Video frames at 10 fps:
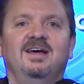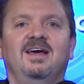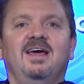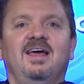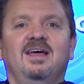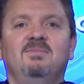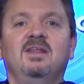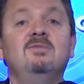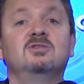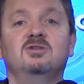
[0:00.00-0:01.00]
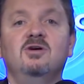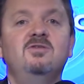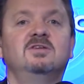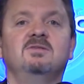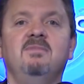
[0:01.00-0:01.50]
And, but he was
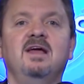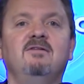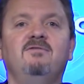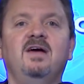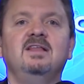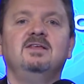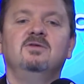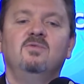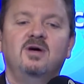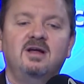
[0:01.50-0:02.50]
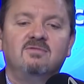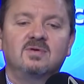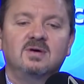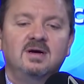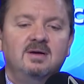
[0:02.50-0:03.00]
known as a man of faith. You know,
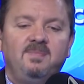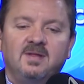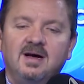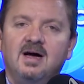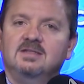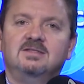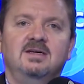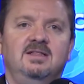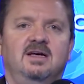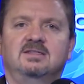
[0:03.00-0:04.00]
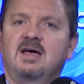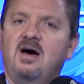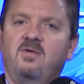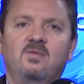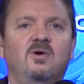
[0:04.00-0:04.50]
whatever God said, that's
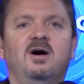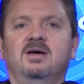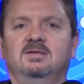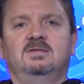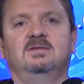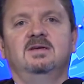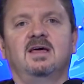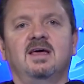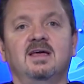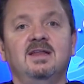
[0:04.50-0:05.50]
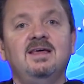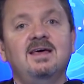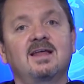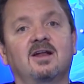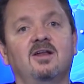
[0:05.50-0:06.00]
how it was. And he
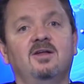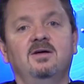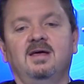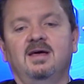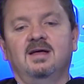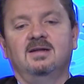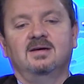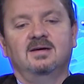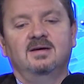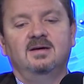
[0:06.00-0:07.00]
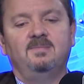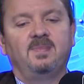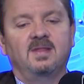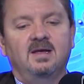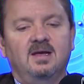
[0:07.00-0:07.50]
had, a, he had,
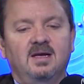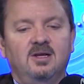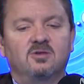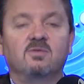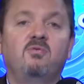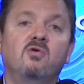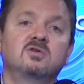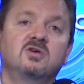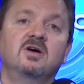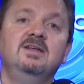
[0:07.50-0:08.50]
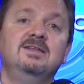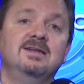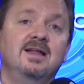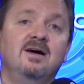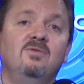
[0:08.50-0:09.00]
you know, the reports are he did
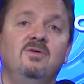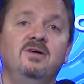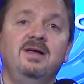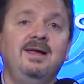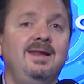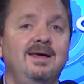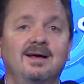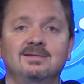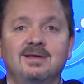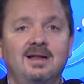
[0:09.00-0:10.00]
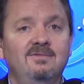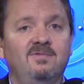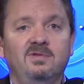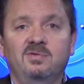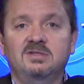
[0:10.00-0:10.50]
not want any outside
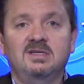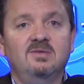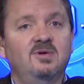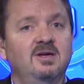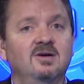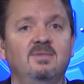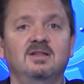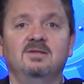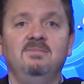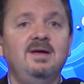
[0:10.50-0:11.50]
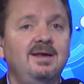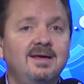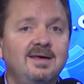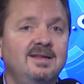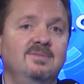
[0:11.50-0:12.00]
influence. He didn't want to hear about the
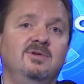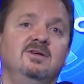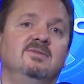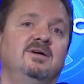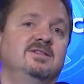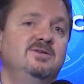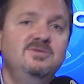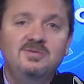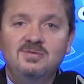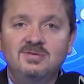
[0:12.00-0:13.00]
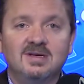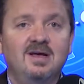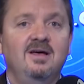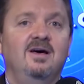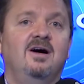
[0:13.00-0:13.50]
media. He didn't want to hear about the news.
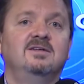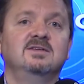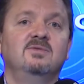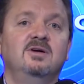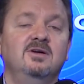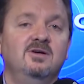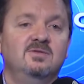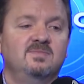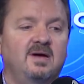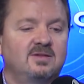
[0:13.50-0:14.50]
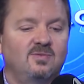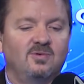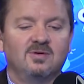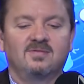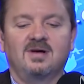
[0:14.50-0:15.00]
All he wanted to know was about the
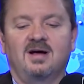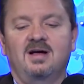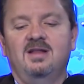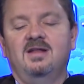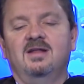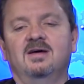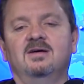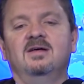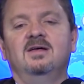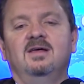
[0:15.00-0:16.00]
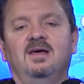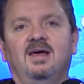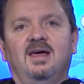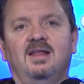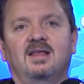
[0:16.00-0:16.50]
Word of God. And uh,
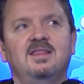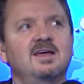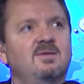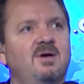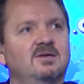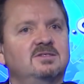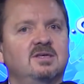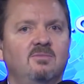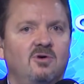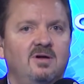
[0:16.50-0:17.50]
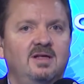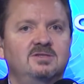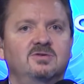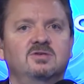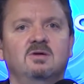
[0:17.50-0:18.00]
and I think about Sumrall,
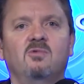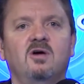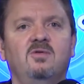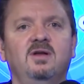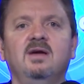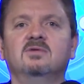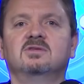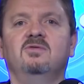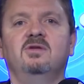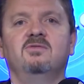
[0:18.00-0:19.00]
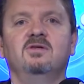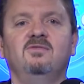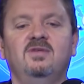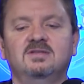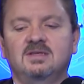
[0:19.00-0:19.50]
Lester Sumrall, when he was going over to
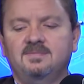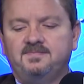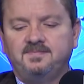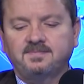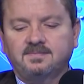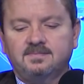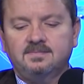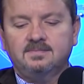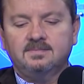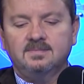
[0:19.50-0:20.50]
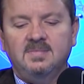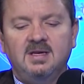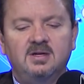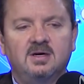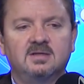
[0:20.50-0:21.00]
visit,
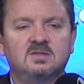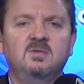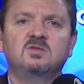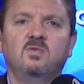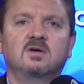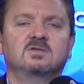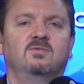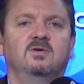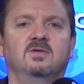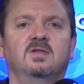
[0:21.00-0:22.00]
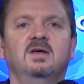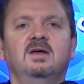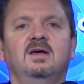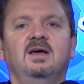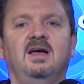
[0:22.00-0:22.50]
you know, Smith Wigglesworth,
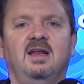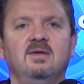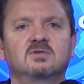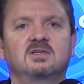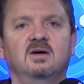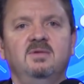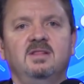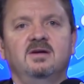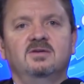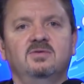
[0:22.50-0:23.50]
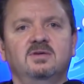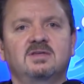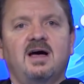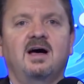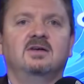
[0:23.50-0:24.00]
and he was coming there to his
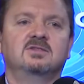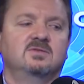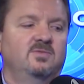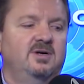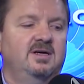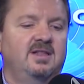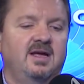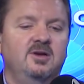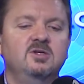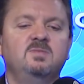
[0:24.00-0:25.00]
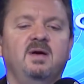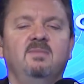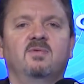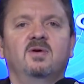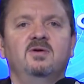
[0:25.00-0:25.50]
house with a
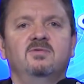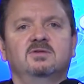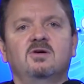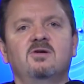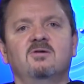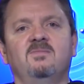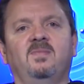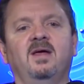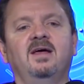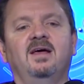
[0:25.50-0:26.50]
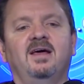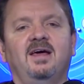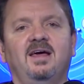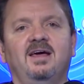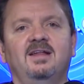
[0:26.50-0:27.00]
newspaper under his arm.
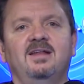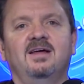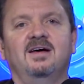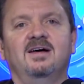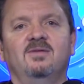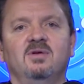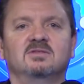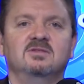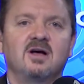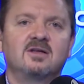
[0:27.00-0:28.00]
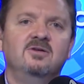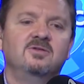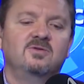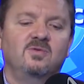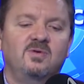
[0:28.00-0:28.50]
And uh, when he was knocking on the
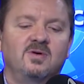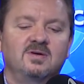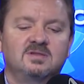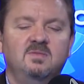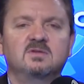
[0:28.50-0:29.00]
door, Smith